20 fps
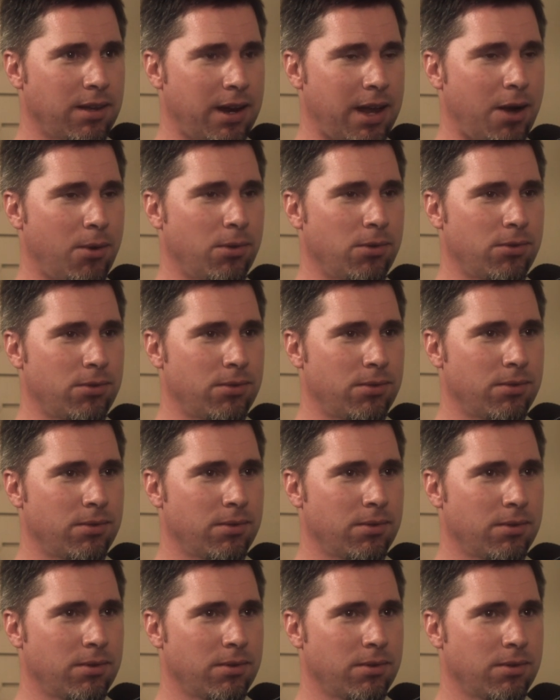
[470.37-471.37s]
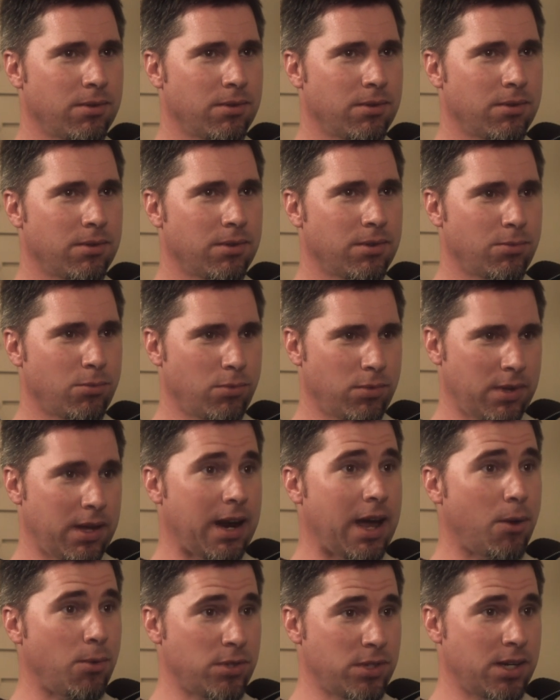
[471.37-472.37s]
that
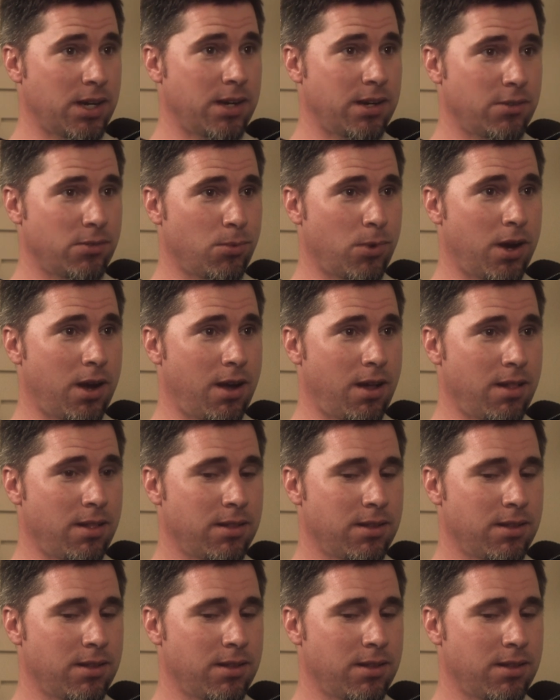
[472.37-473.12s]
I was in as well.